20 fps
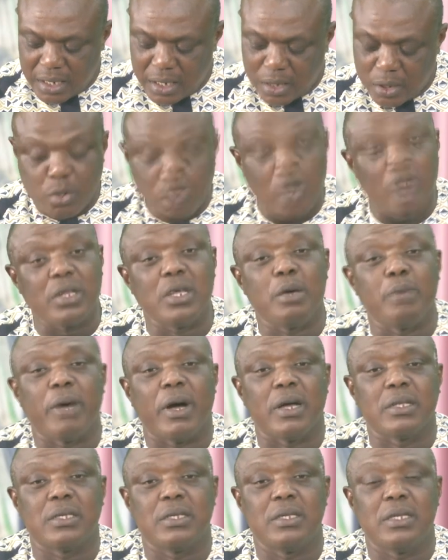he talked
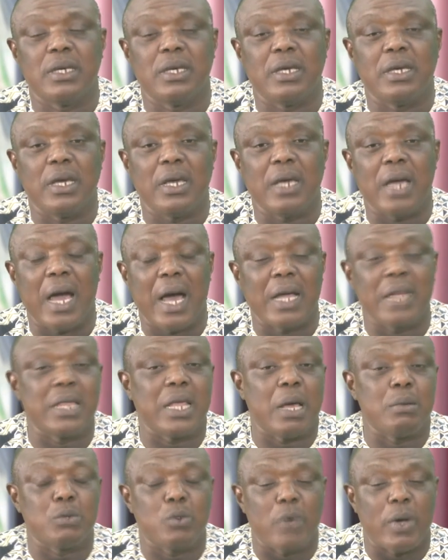about the
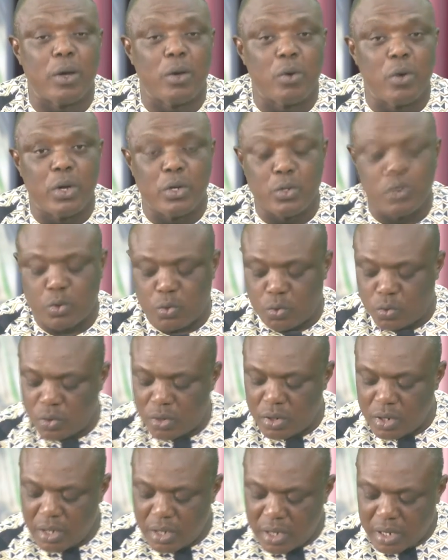hard times we are going through.